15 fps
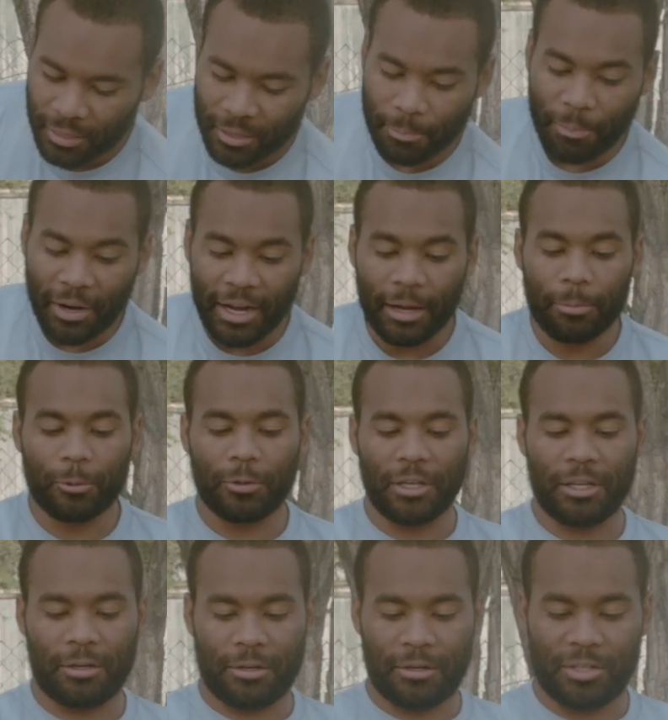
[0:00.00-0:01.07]
The Bible
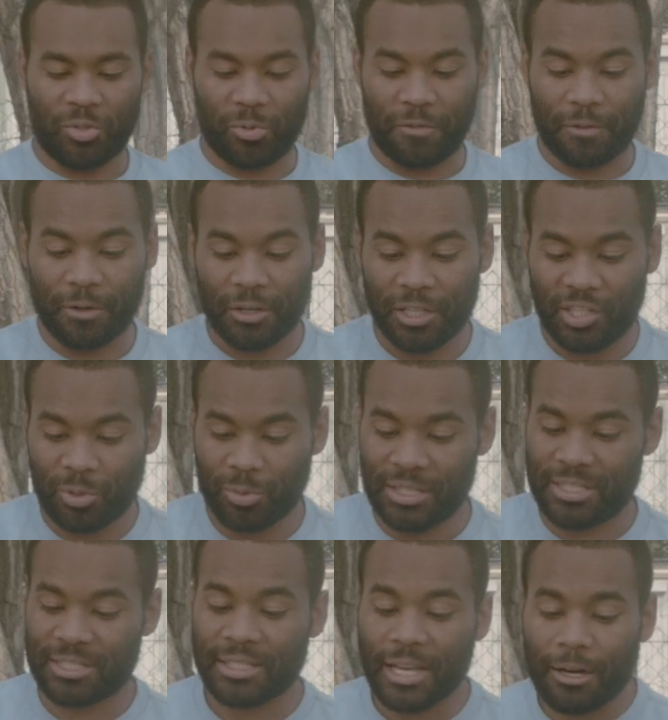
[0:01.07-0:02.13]
here is referring to
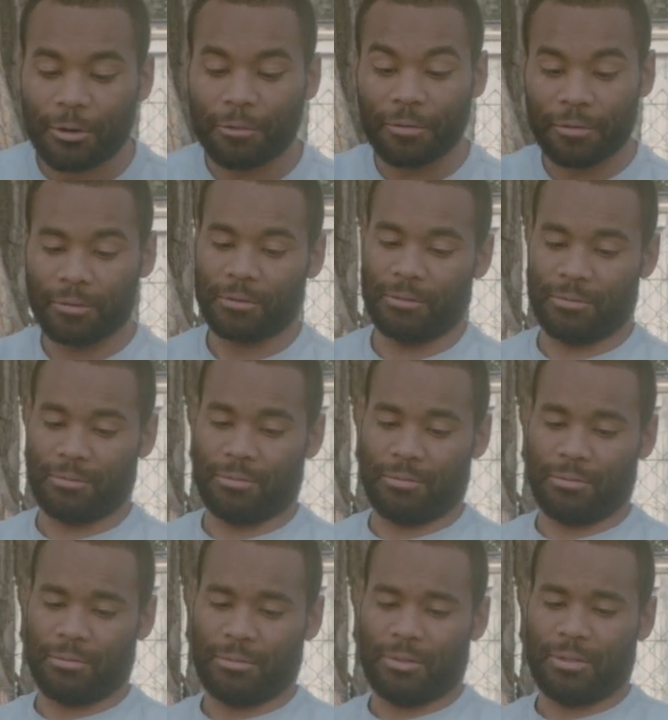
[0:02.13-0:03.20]
itself
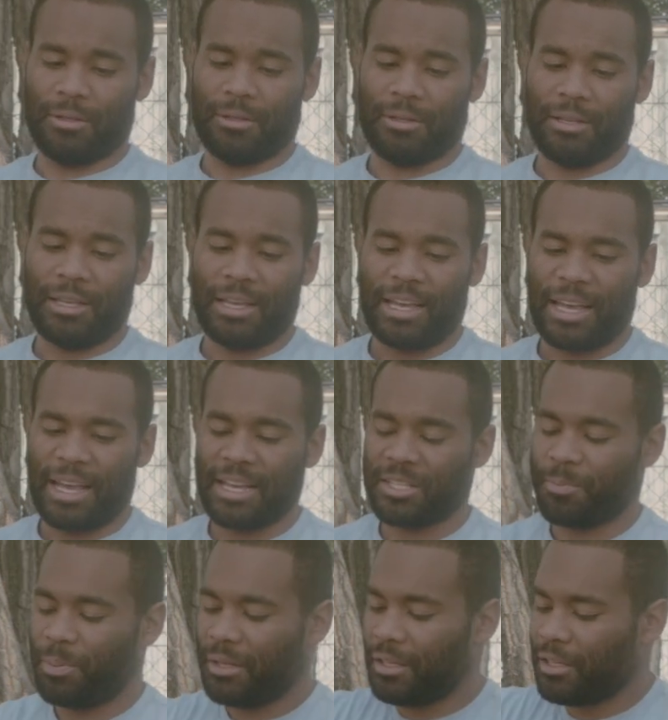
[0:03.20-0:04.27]

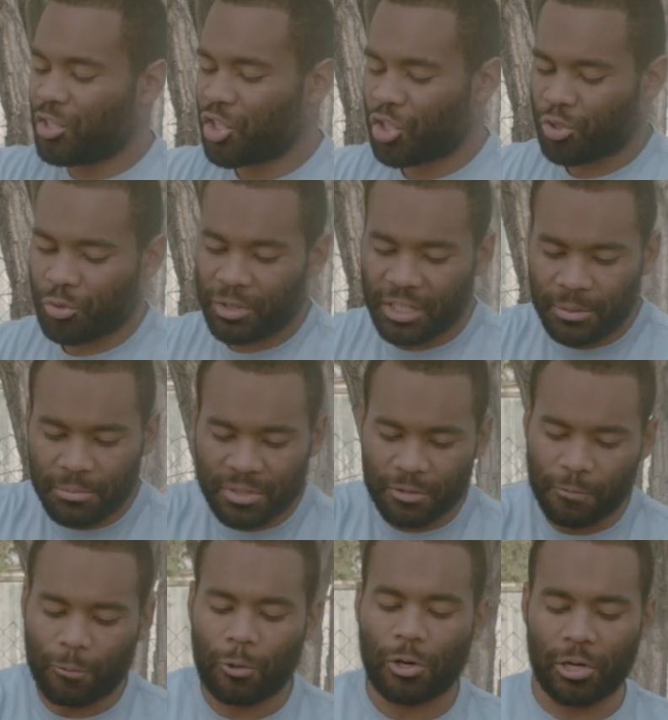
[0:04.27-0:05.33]
as being streams
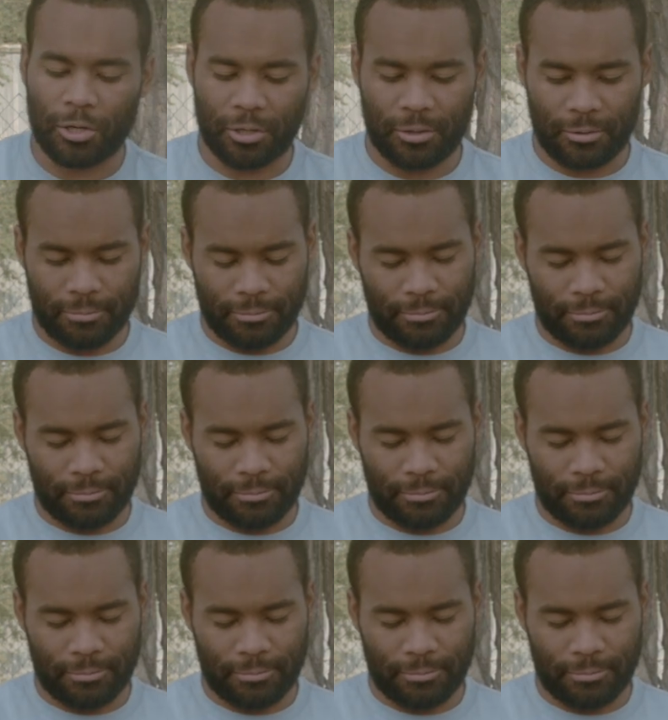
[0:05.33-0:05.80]
of water.